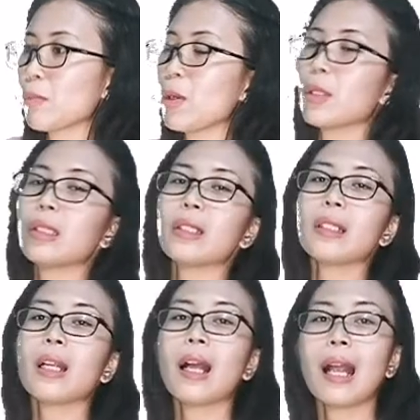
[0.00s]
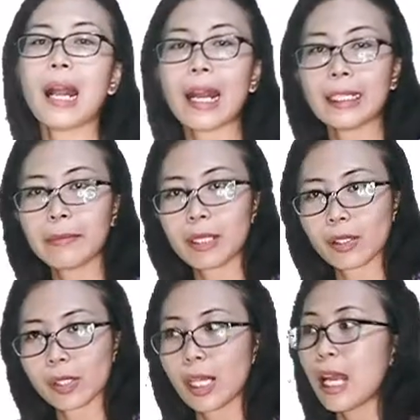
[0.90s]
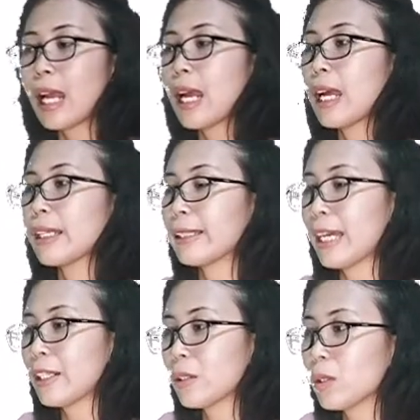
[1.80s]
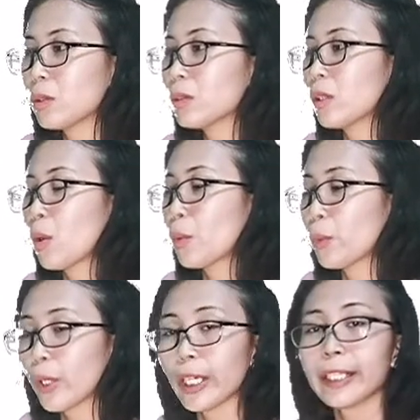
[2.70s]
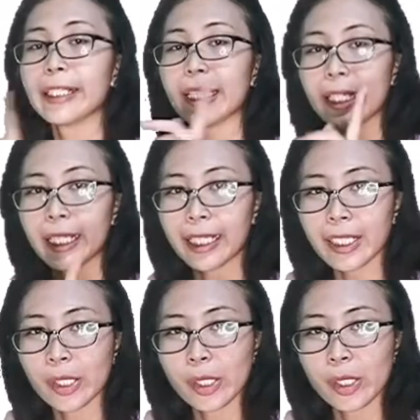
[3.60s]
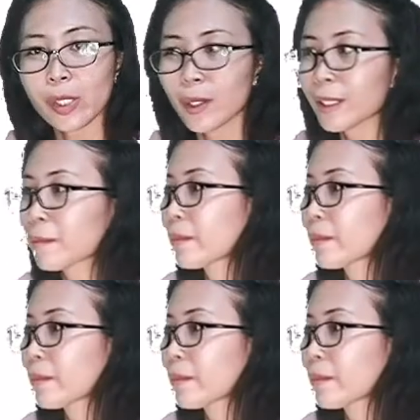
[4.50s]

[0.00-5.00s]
smaller animals. The unknown word is,